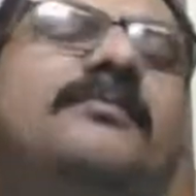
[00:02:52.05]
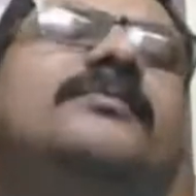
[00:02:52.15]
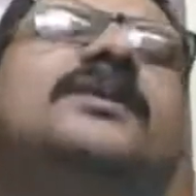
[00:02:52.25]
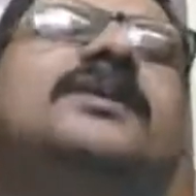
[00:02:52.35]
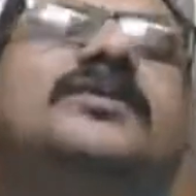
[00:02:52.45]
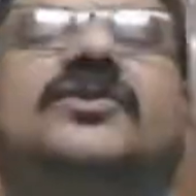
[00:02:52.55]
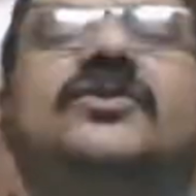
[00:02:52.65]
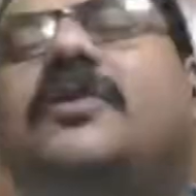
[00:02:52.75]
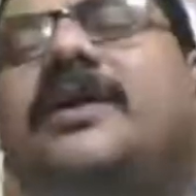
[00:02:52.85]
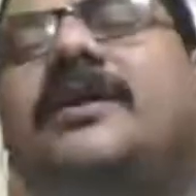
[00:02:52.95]
So he's
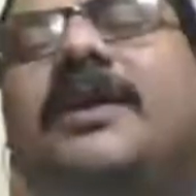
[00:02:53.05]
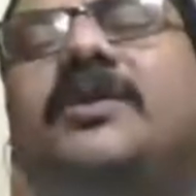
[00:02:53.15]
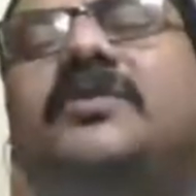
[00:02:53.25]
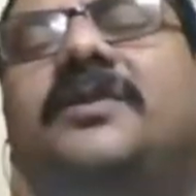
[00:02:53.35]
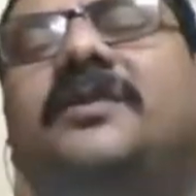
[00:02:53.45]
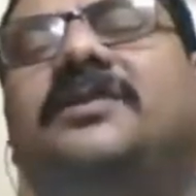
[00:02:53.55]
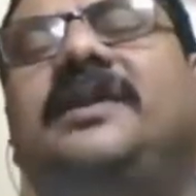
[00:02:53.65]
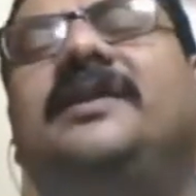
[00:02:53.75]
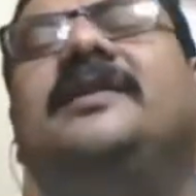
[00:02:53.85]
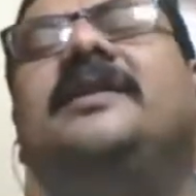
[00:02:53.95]
talking about this
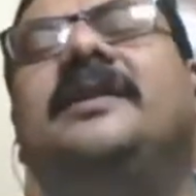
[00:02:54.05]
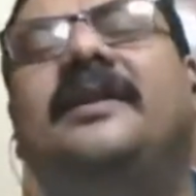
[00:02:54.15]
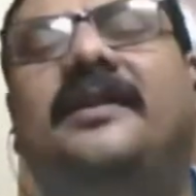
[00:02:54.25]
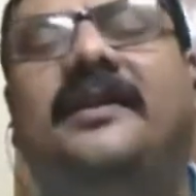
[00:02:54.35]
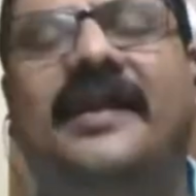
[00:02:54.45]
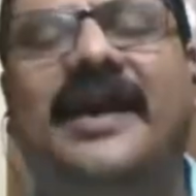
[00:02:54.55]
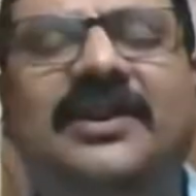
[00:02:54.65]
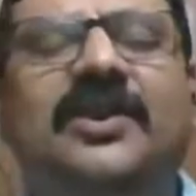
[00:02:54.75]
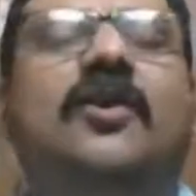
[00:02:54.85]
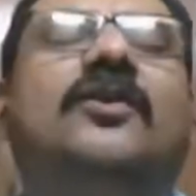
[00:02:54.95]

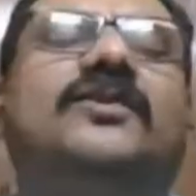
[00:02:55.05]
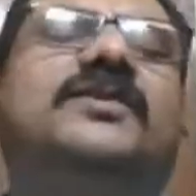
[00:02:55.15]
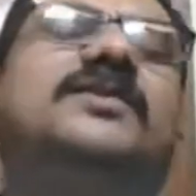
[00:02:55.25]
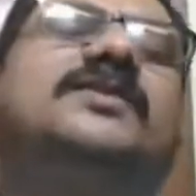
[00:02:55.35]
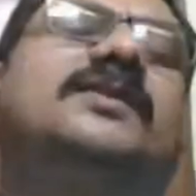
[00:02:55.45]
grandiose